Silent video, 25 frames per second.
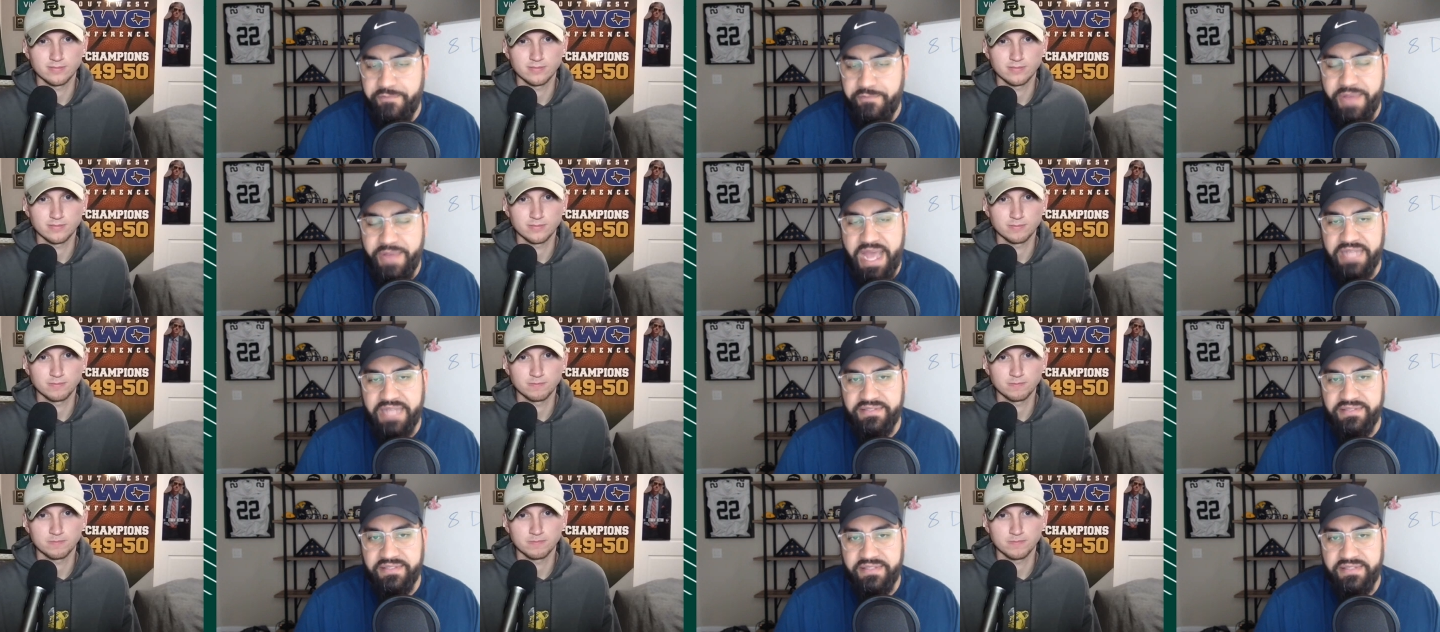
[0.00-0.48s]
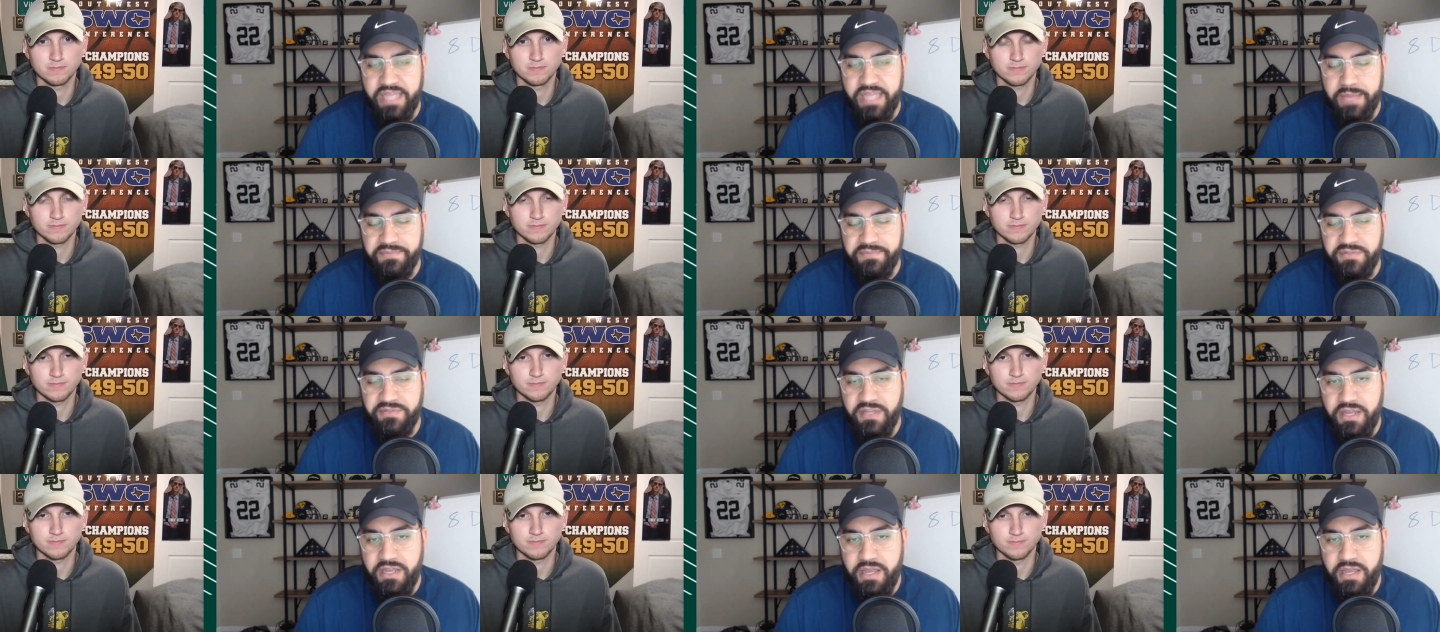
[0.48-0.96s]
Speaker 1: pass
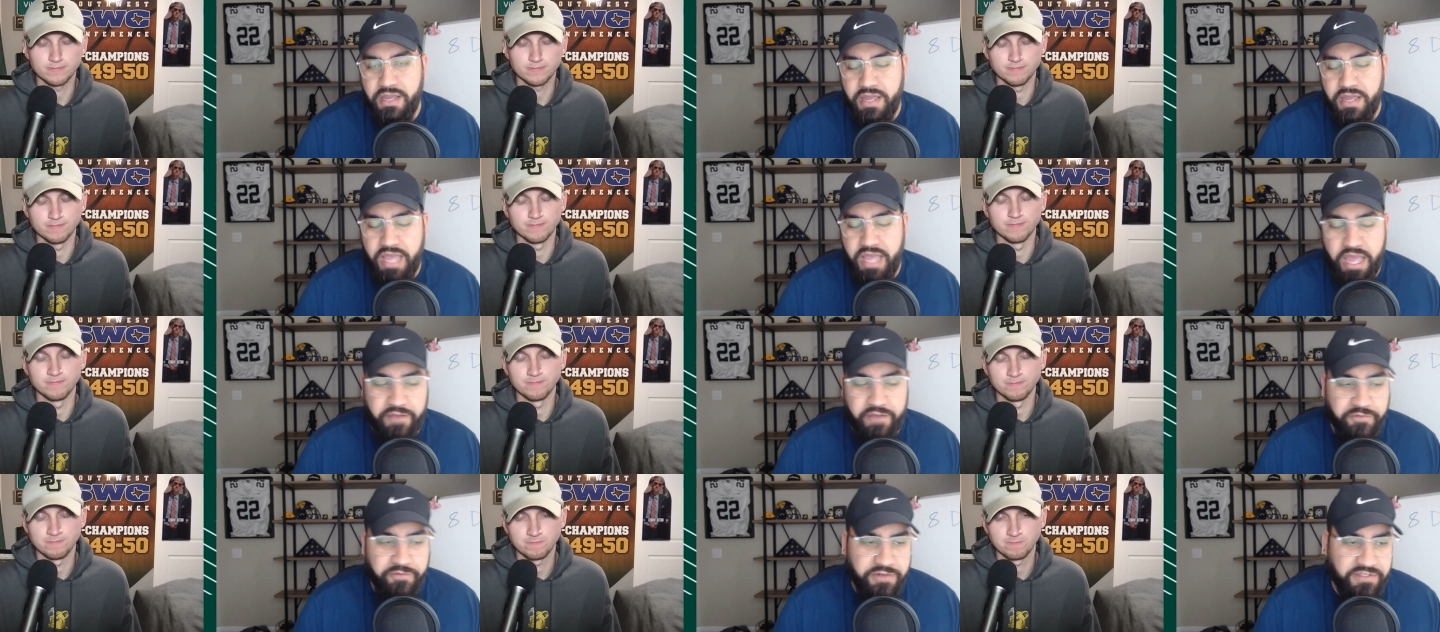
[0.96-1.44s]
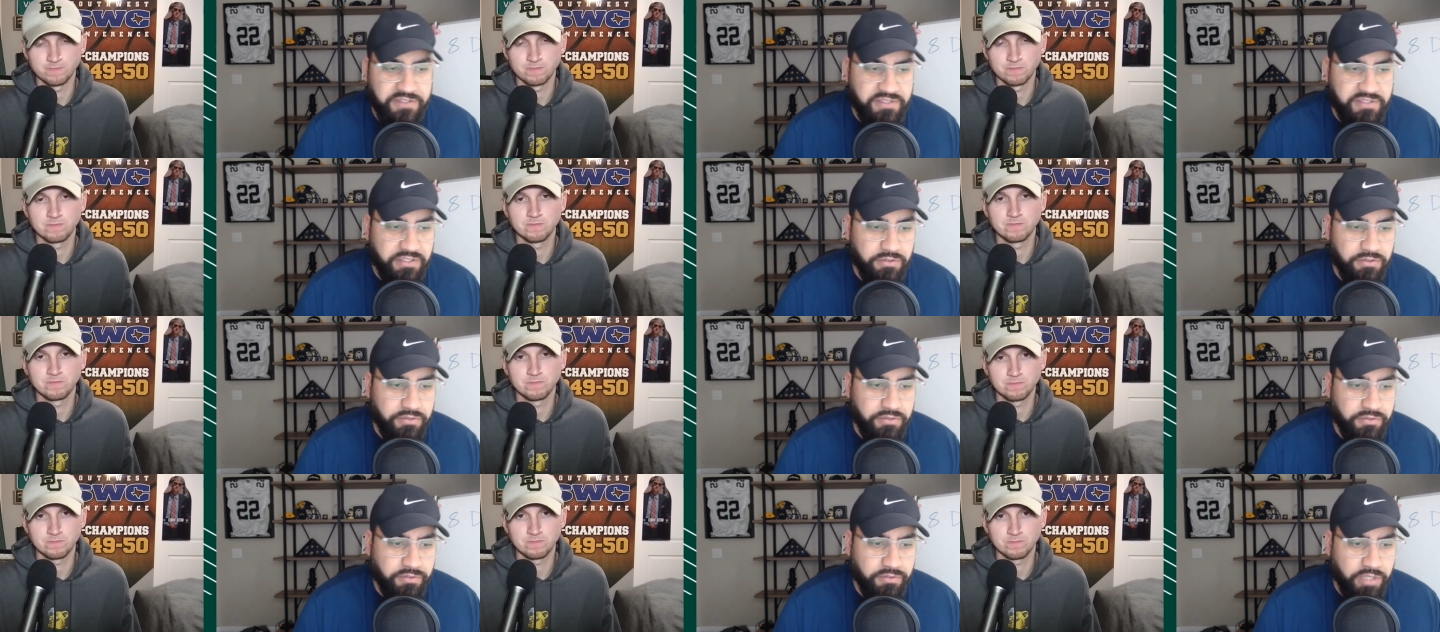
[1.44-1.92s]
attempts mm. every
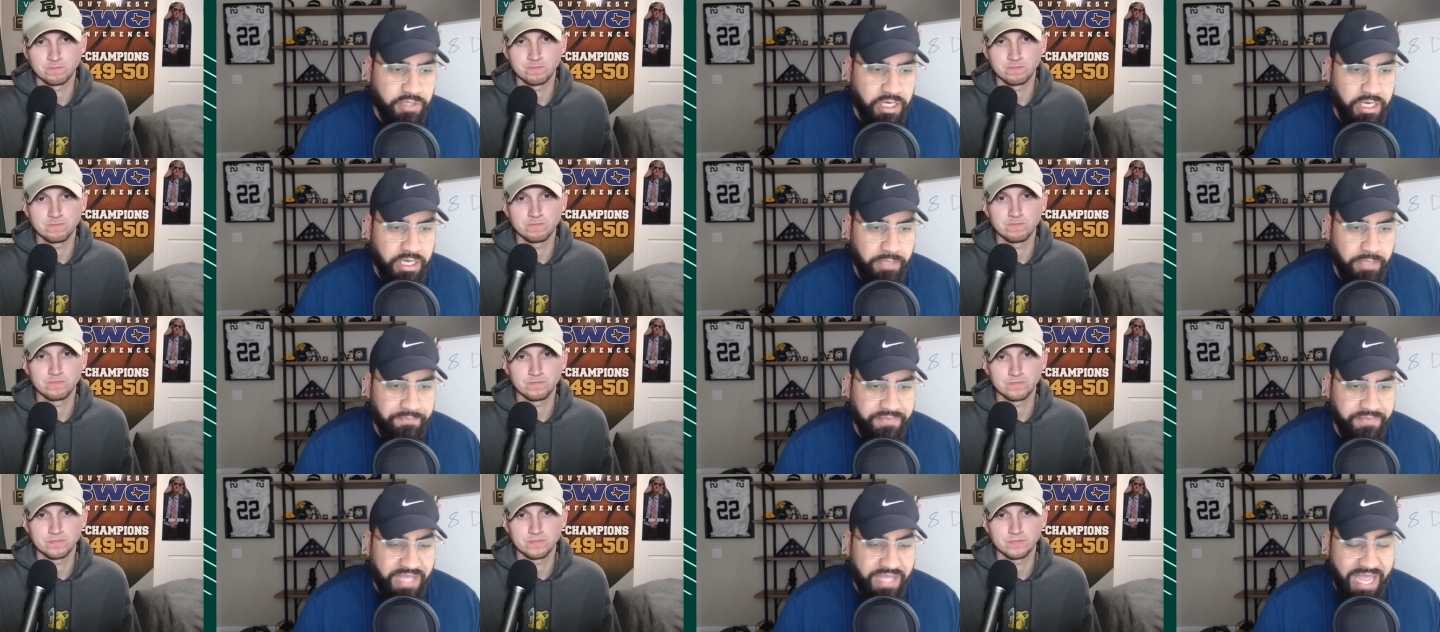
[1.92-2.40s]
single um,